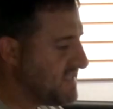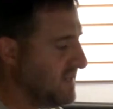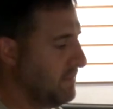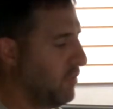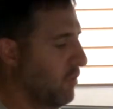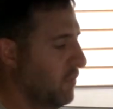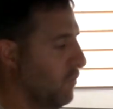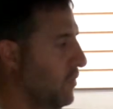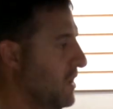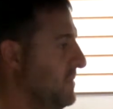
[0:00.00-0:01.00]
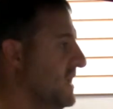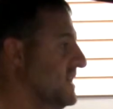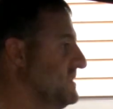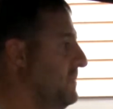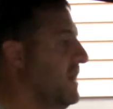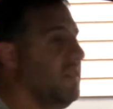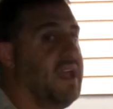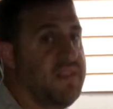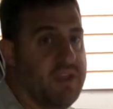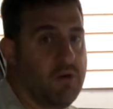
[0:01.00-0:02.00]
an important one because apparently on the